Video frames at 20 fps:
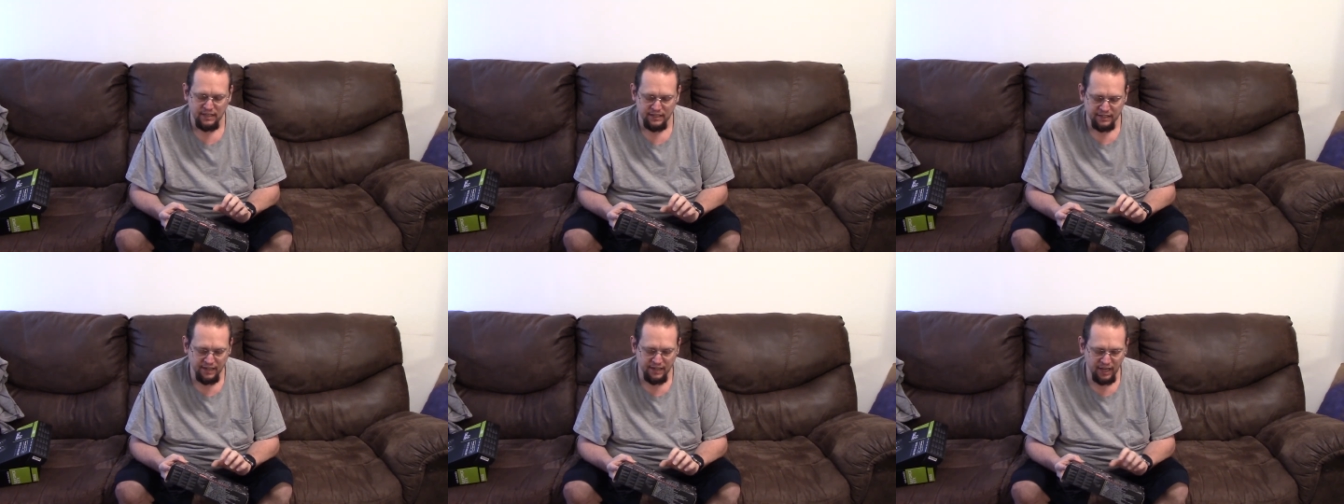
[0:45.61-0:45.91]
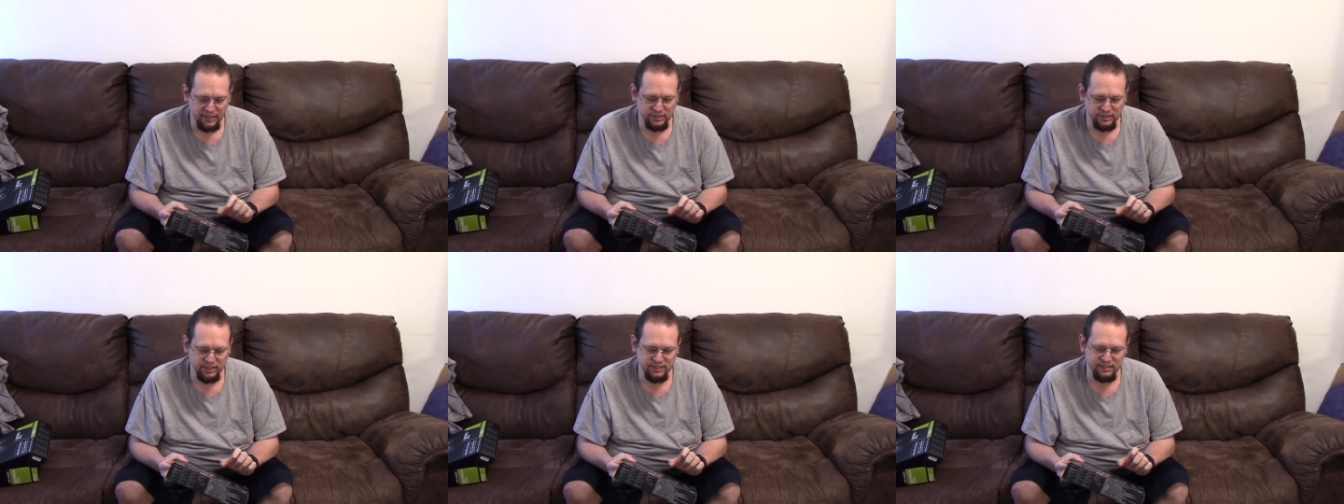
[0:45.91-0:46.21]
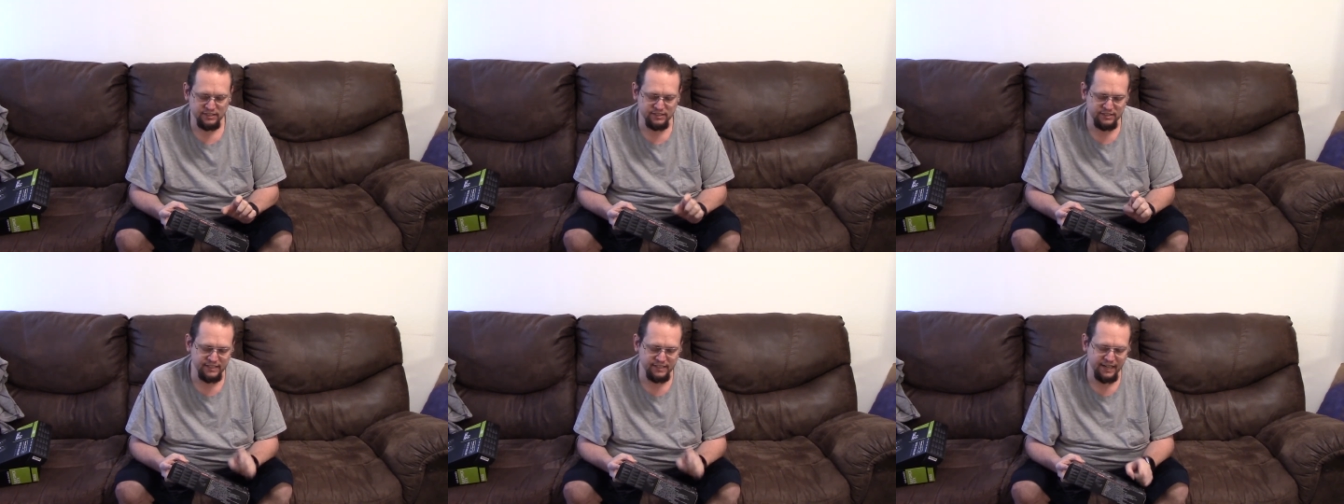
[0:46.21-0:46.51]
not just
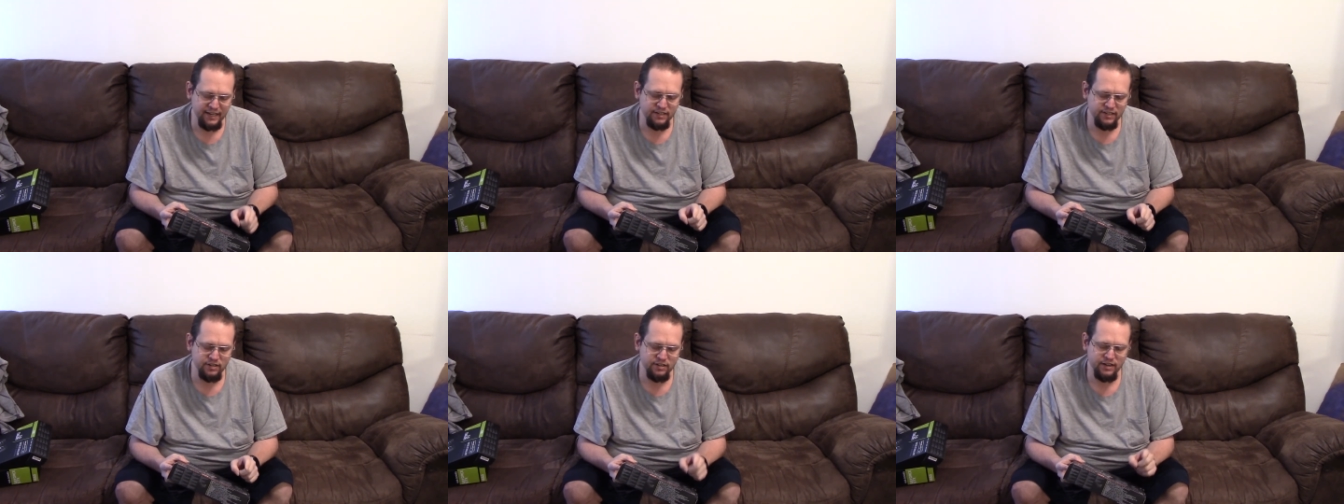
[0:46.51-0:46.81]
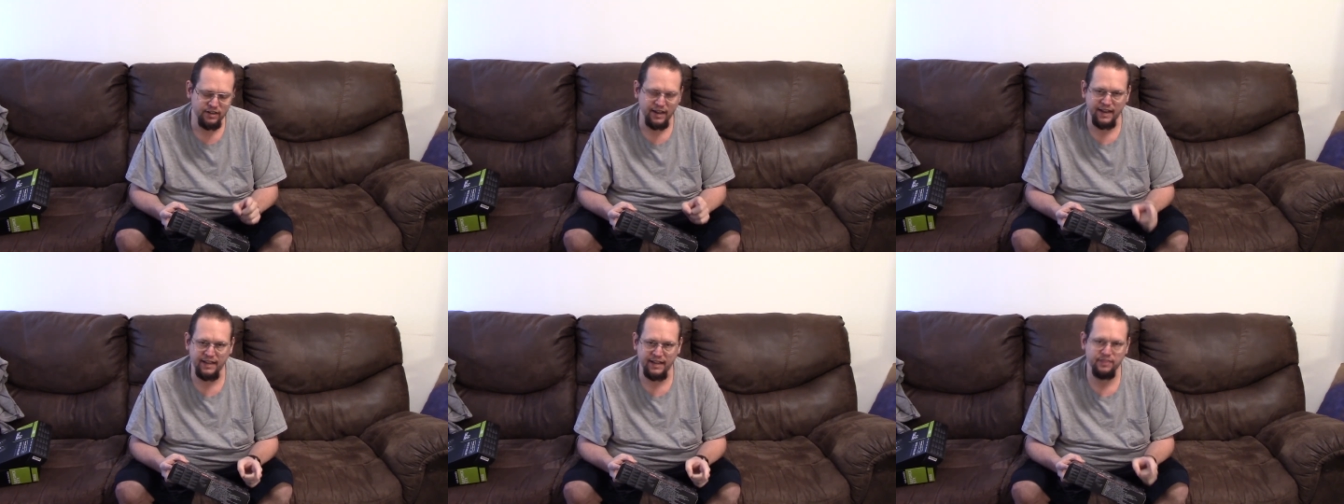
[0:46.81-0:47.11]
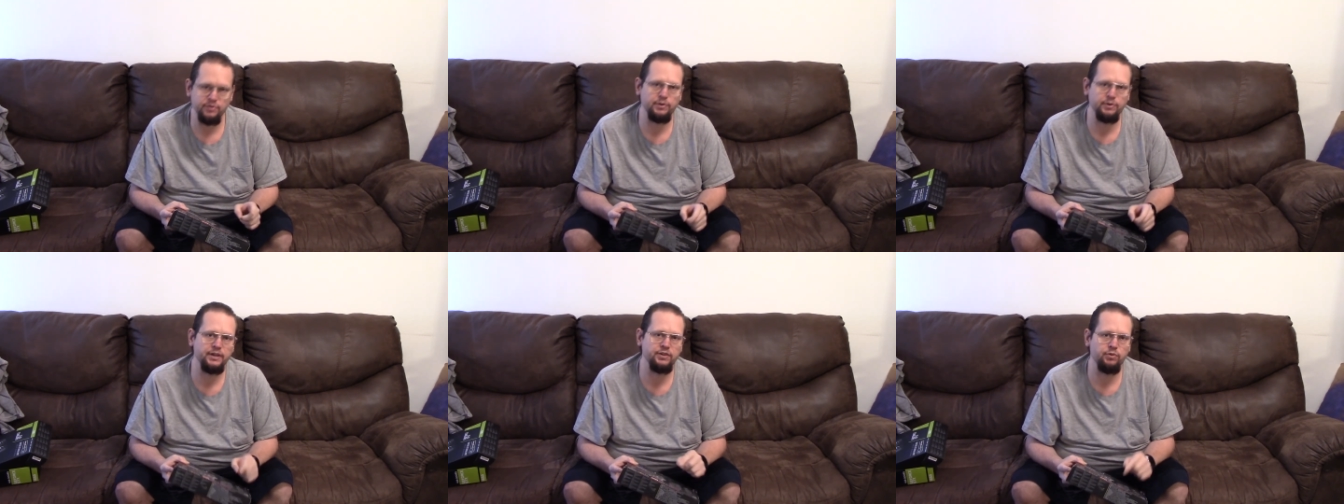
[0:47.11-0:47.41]
the standard
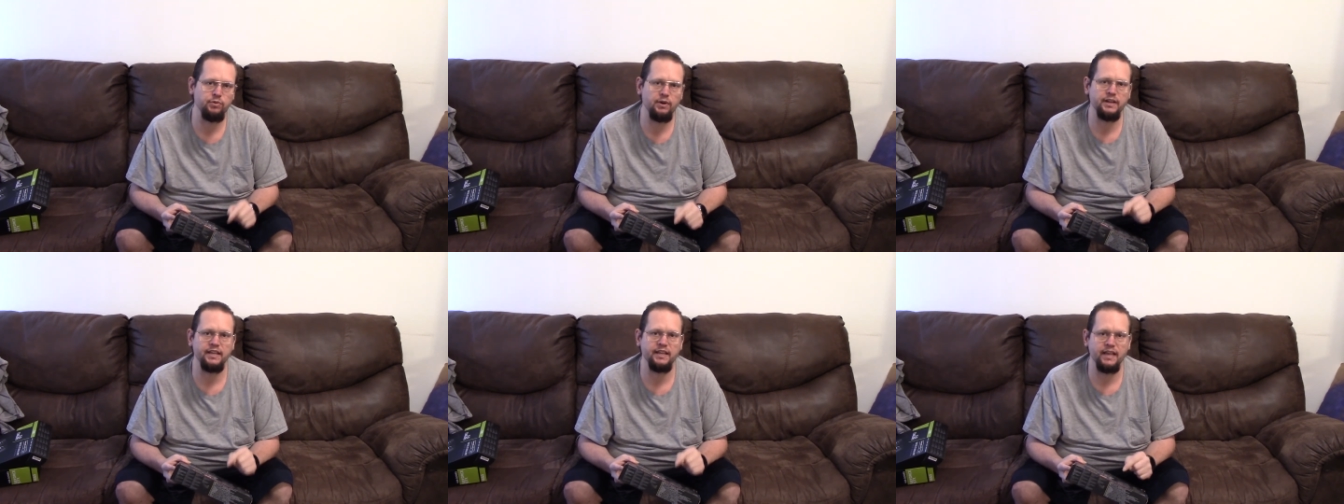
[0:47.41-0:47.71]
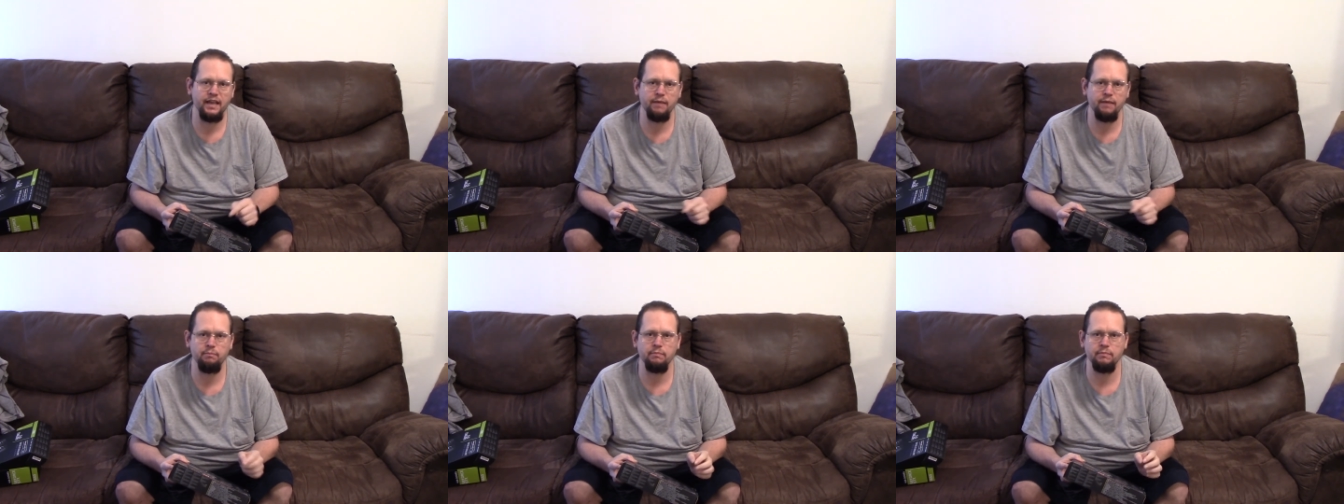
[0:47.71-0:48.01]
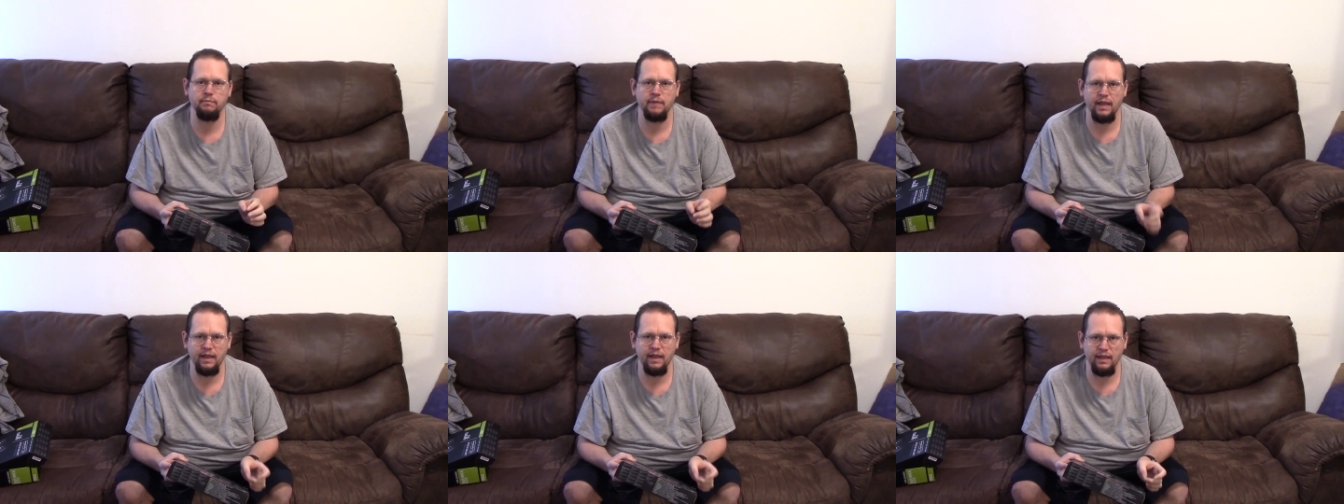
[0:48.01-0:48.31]

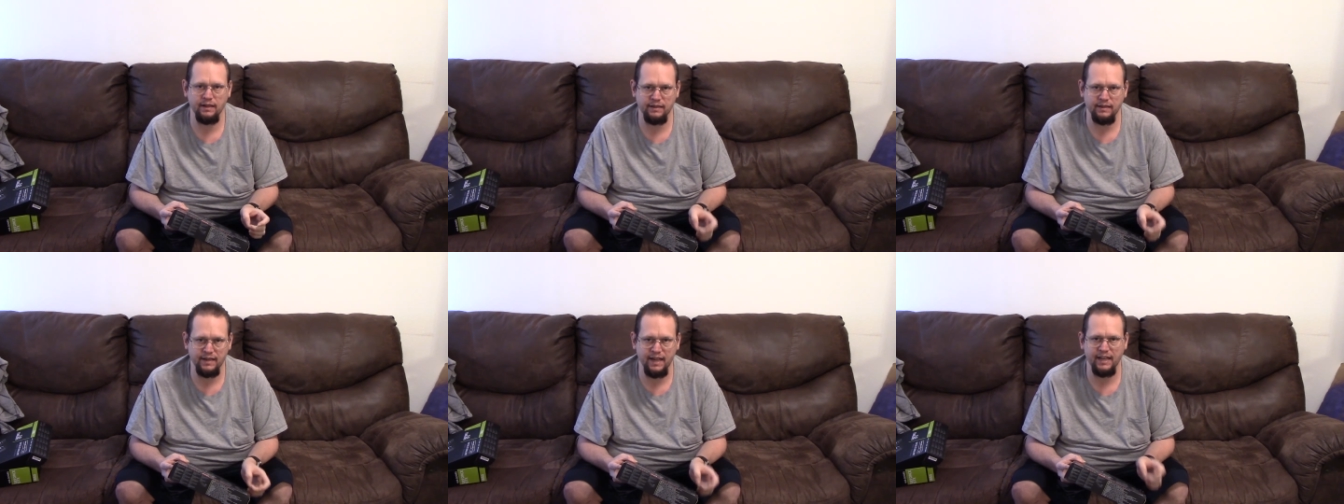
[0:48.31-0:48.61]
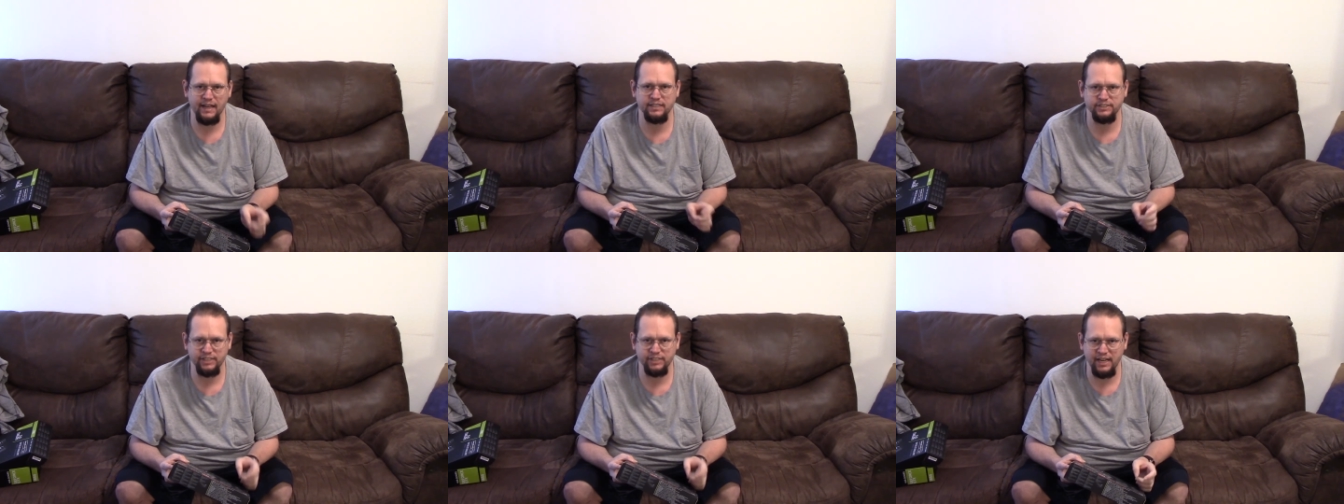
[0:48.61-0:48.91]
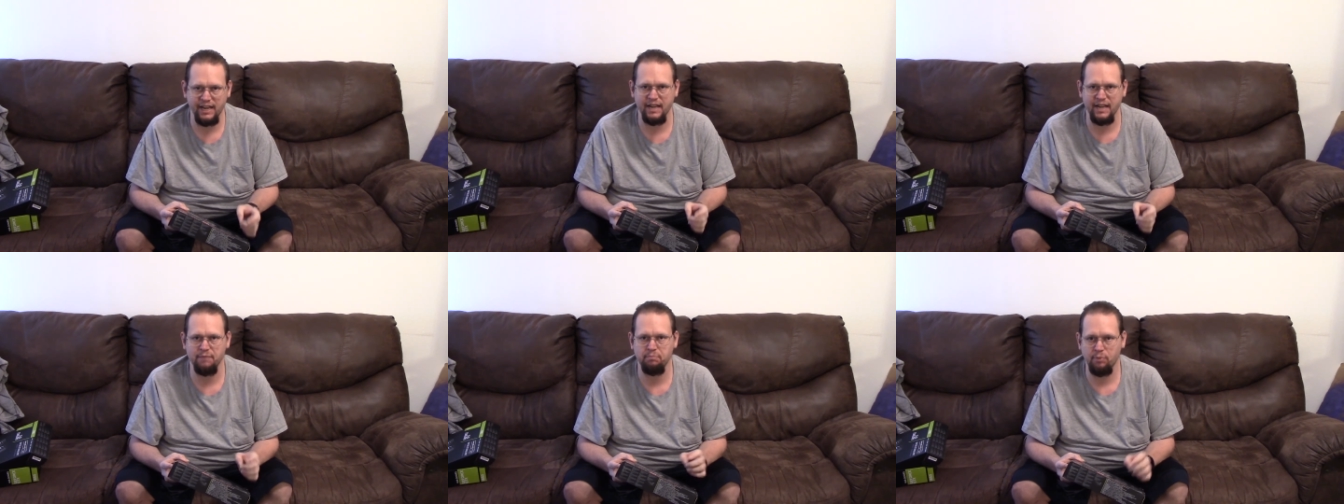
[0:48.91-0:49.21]

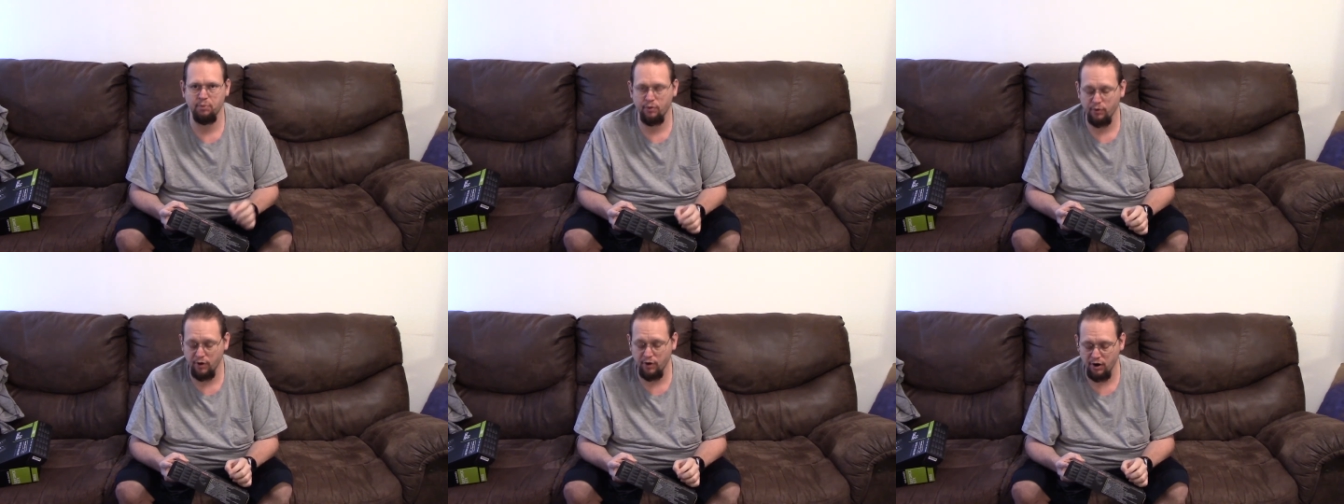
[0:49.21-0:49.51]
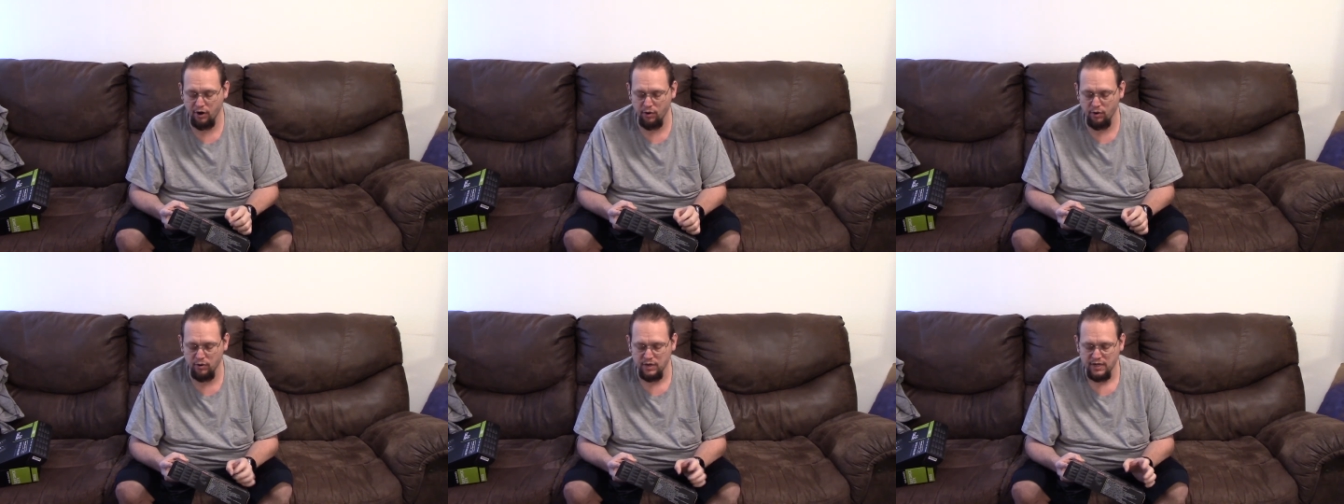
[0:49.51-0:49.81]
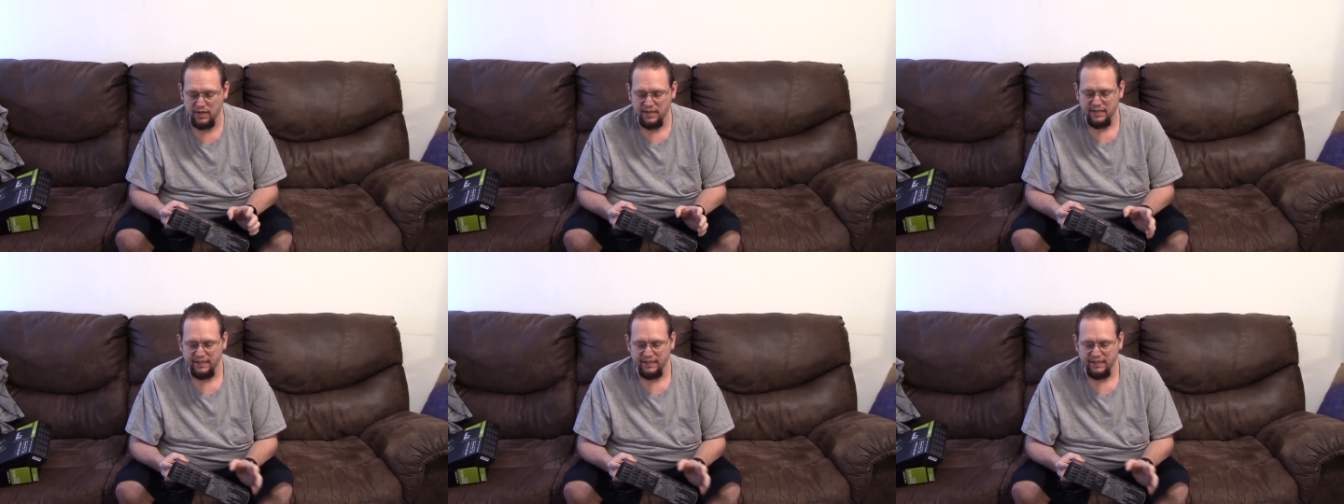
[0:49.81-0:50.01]
A320M-A Pro.